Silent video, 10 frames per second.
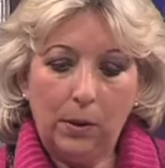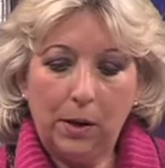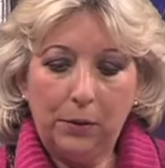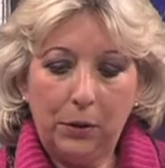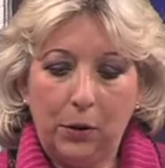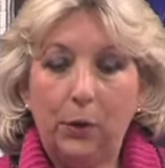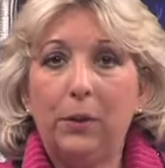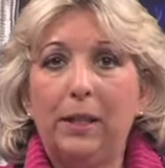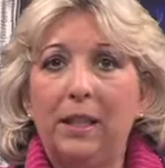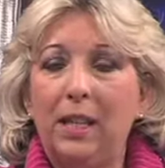Well, Governor
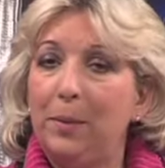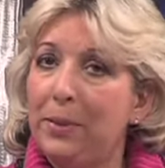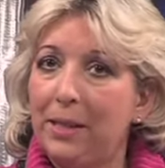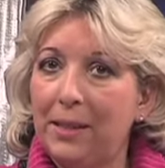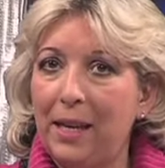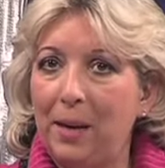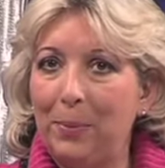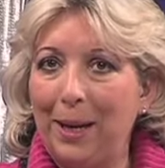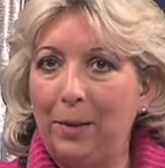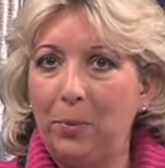Hogan keeps his
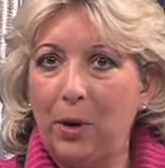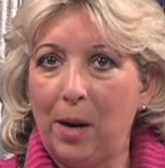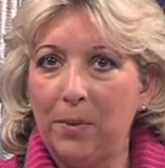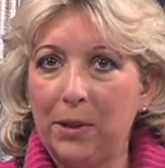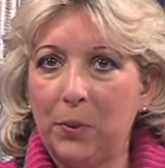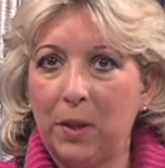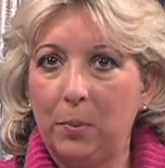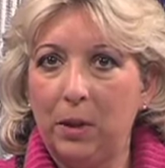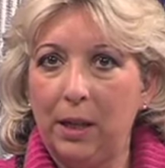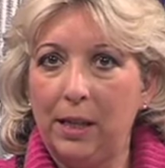campaign promise with
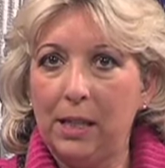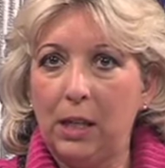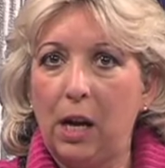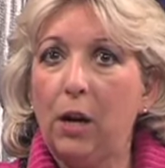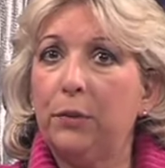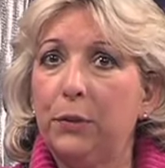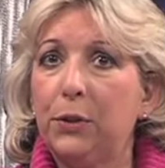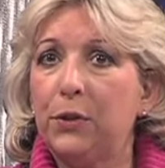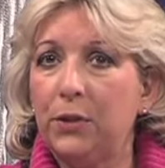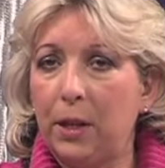plans to offer
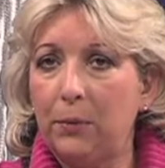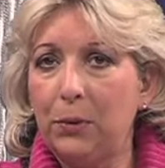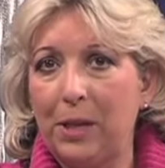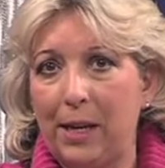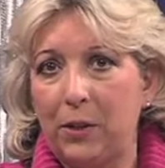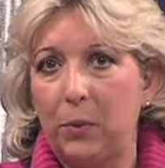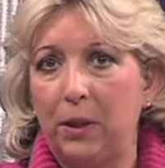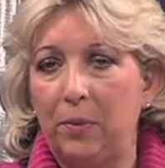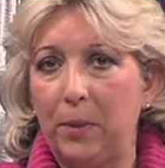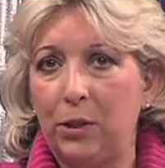several tax
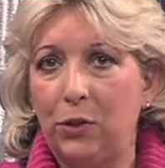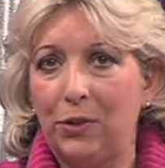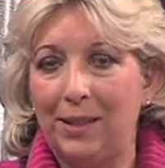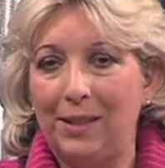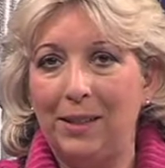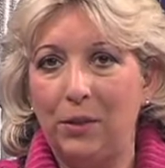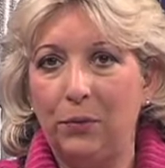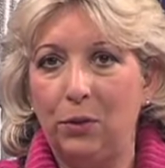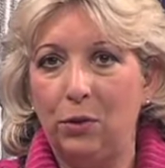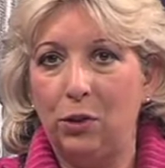relief measures in the near
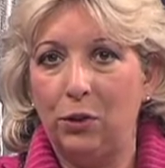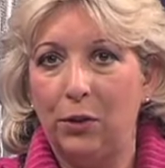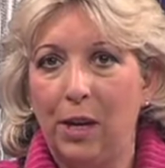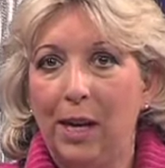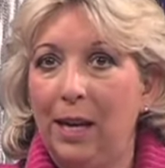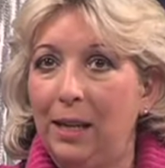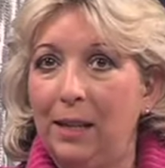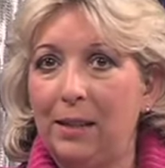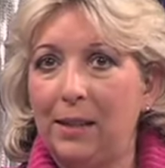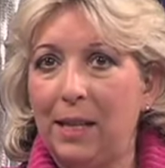future. In
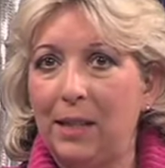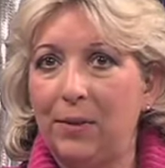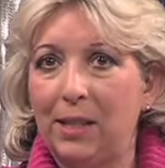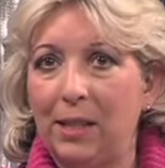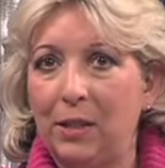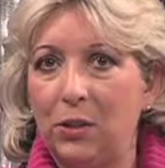his State of the State